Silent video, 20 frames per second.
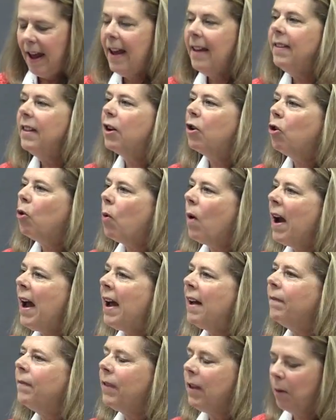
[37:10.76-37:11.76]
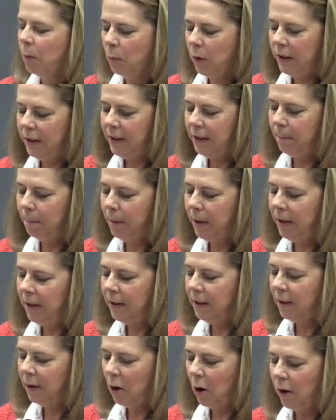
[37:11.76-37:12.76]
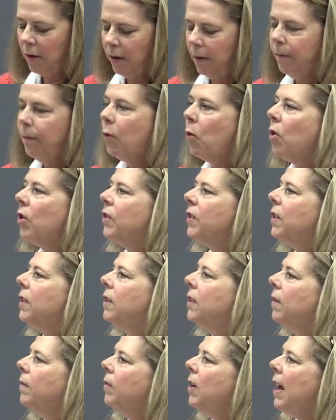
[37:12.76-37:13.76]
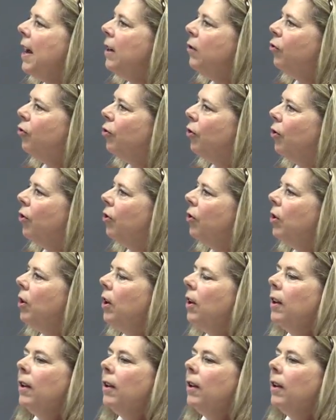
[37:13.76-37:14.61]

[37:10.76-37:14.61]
And the craft that was dependent on the forces of nature,